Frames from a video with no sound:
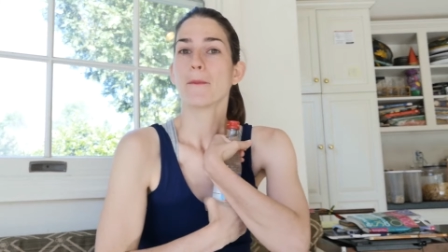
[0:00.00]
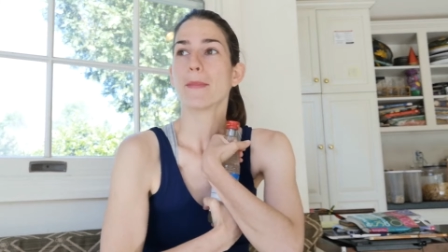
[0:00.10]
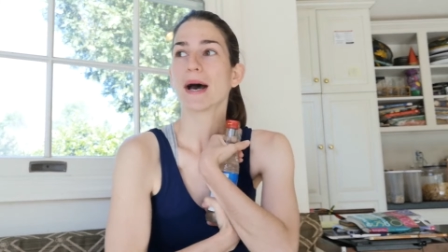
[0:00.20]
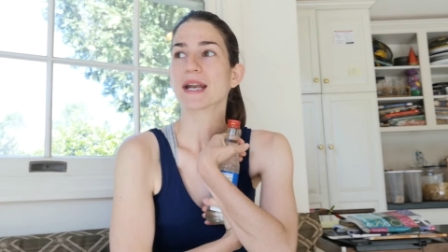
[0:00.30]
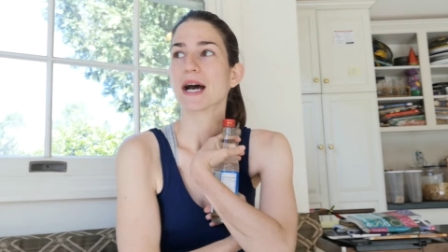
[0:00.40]

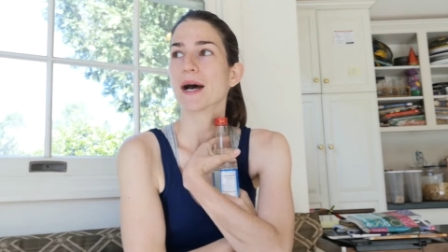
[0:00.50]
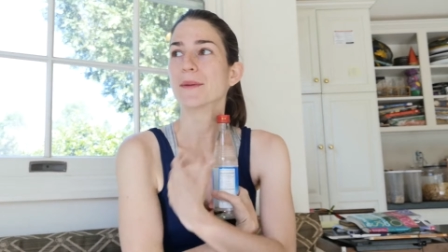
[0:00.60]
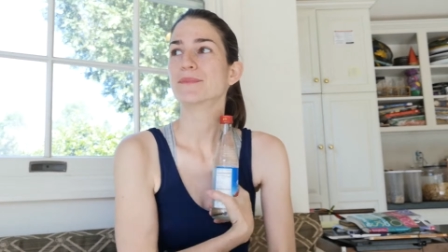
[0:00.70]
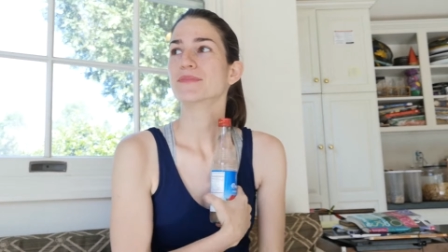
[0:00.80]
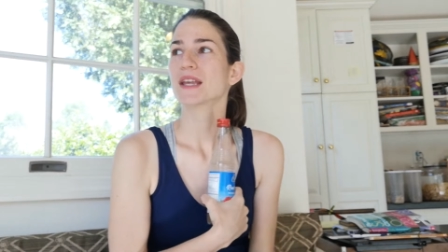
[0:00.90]
But
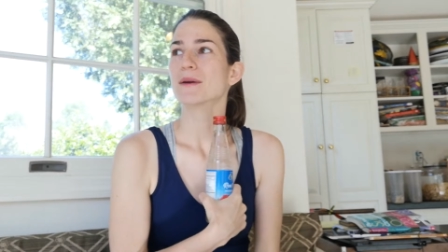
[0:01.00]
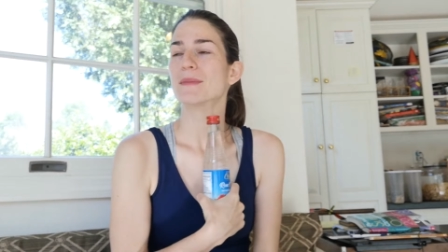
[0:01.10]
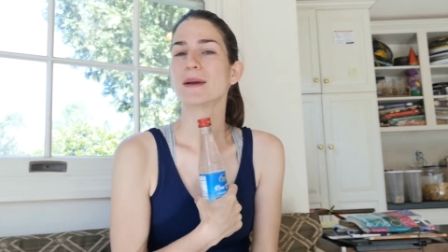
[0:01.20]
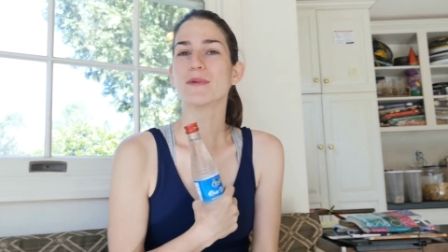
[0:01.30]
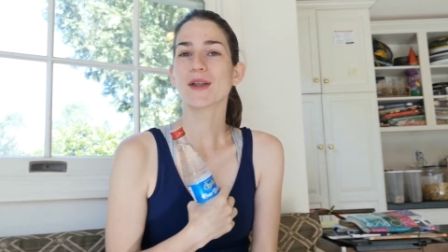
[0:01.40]

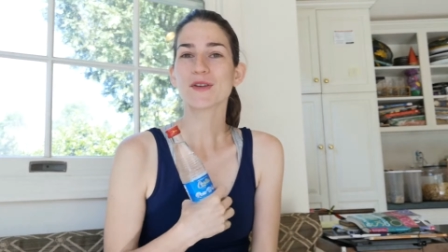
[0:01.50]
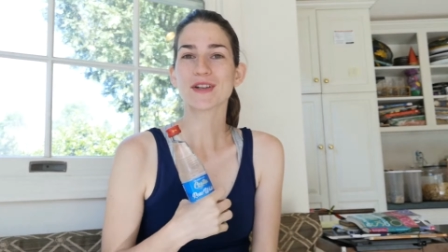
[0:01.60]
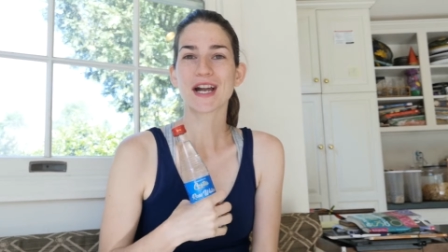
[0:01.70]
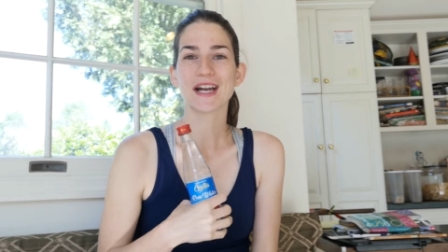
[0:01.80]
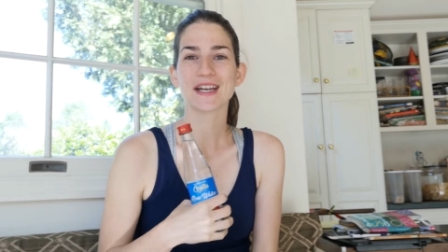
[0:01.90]
my brother
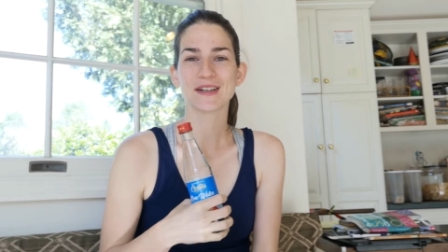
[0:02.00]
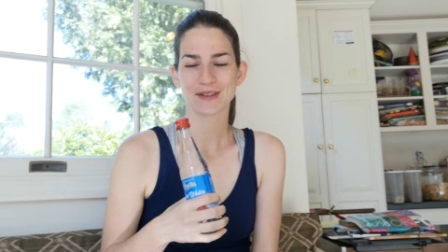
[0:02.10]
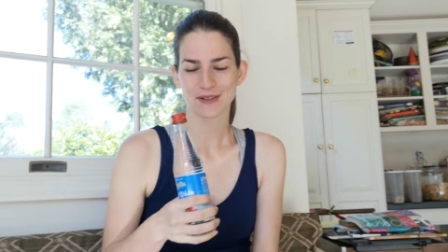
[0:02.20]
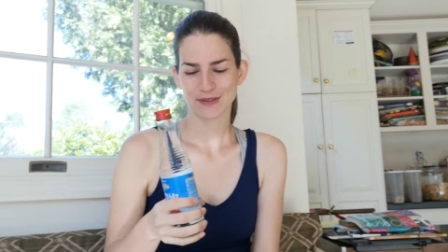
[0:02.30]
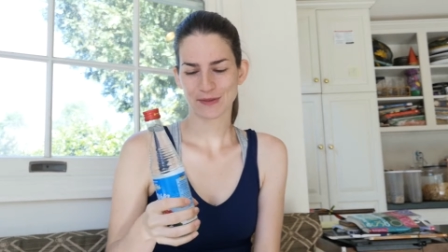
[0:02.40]
and
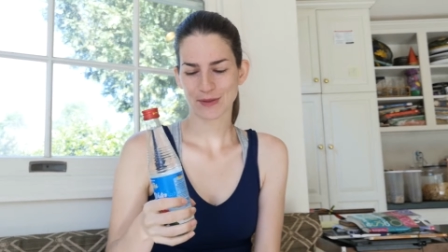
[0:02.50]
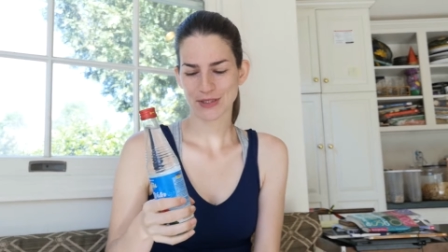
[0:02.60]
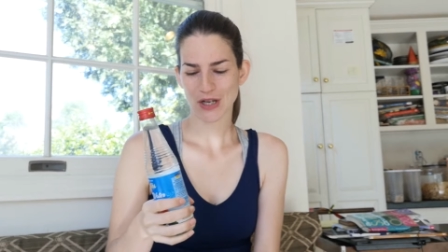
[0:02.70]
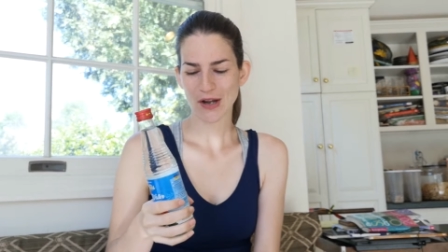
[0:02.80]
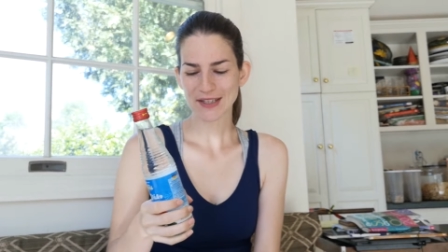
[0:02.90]
I were
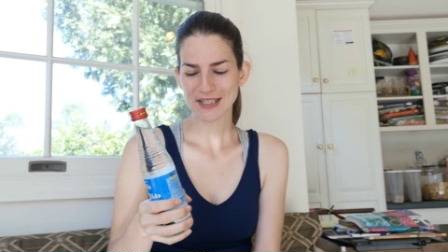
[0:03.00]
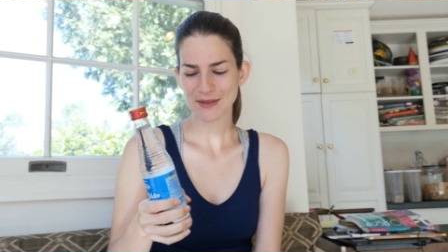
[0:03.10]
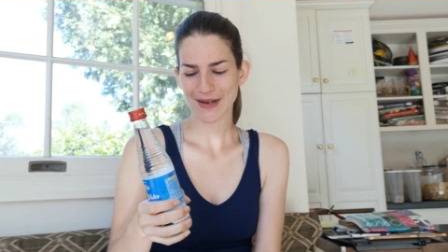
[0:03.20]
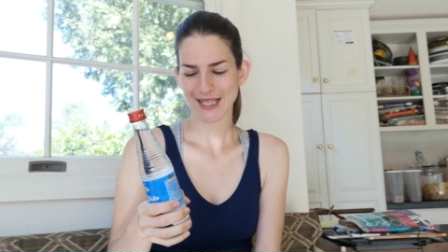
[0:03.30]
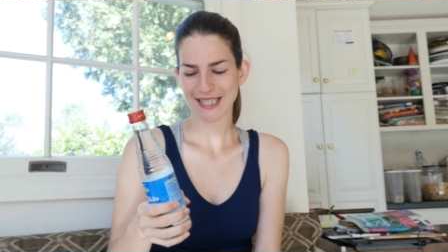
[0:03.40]
talking
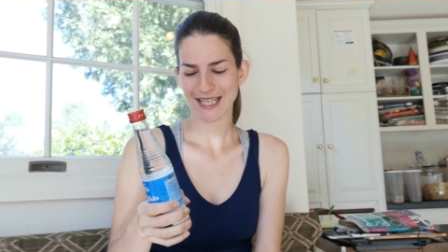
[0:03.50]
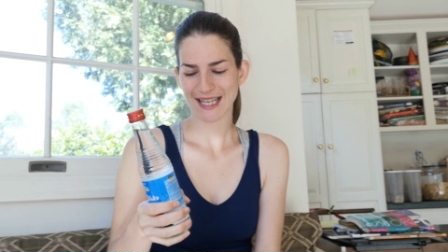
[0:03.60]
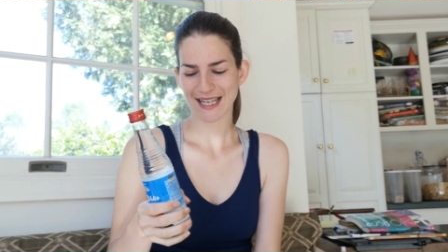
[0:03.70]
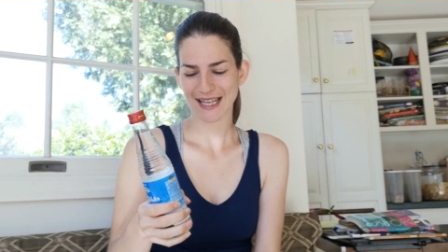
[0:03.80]
about it,